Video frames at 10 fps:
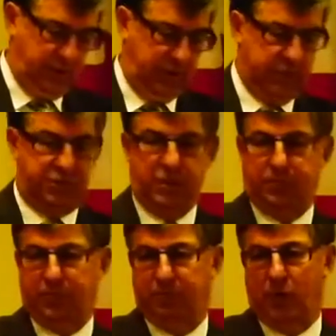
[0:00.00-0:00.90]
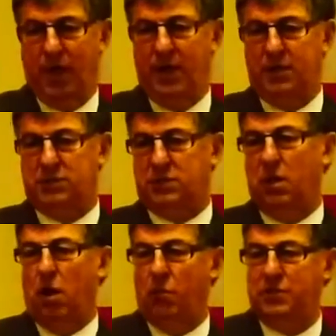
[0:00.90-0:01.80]
leadership of Brad has
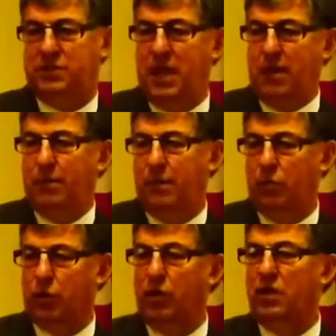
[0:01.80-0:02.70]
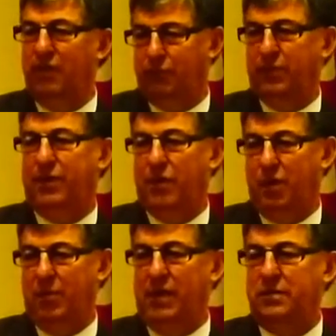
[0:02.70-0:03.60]
always said we're going to live within
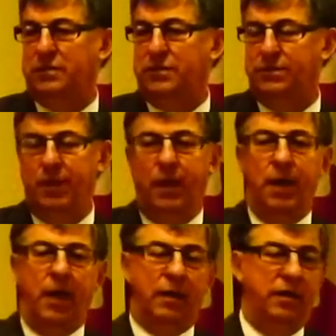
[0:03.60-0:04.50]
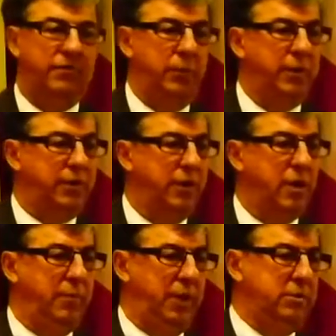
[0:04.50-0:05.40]
our means. And living within
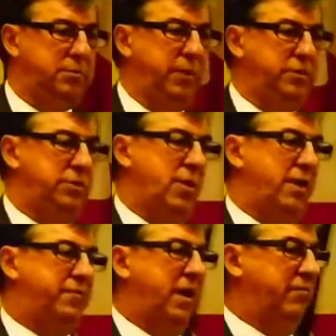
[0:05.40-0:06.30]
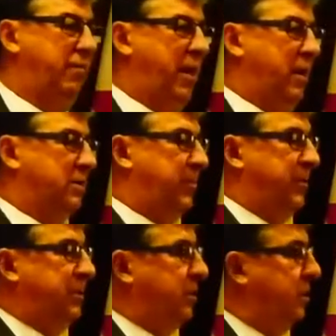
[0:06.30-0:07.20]
our means you have to have a balanced
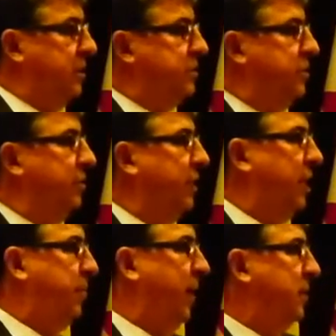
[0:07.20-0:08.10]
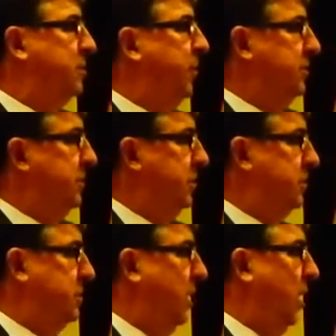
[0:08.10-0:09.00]
budget. And this year, that balanced budget
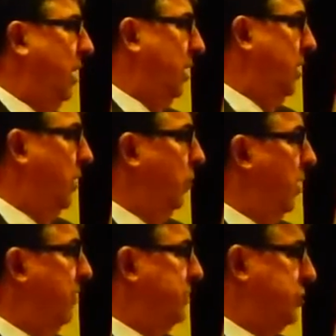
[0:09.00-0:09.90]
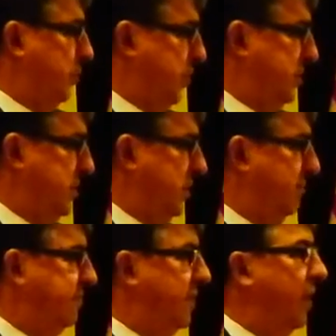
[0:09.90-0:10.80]
will have a surplus
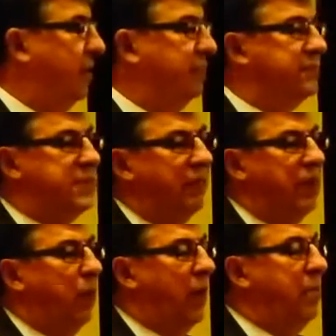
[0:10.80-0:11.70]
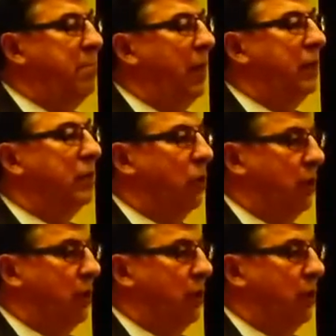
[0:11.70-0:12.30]
of $71 million.